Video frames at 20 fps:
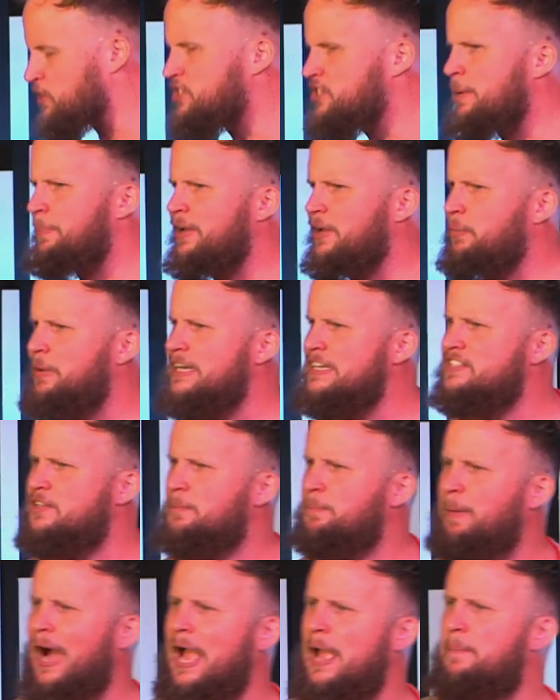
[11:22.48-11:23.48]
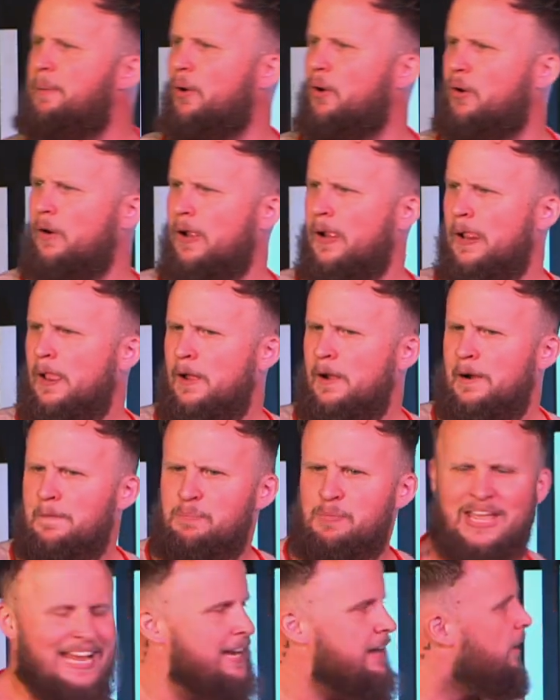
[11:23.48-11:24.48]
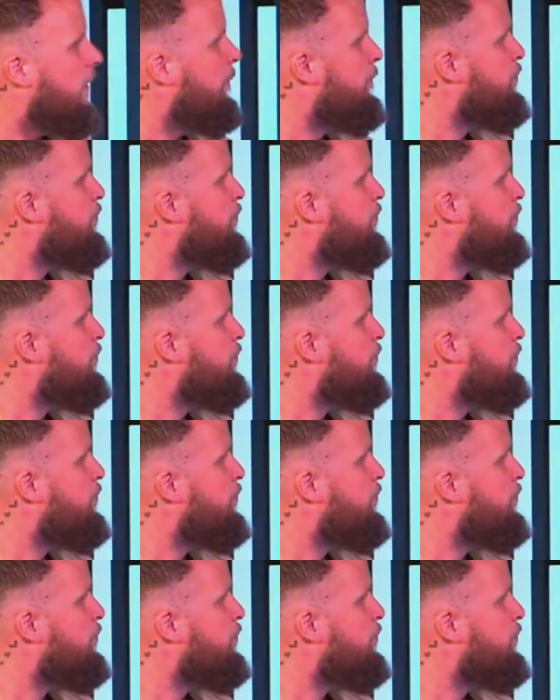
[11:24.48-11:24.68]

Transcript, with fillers: when somebody reads the Bible, it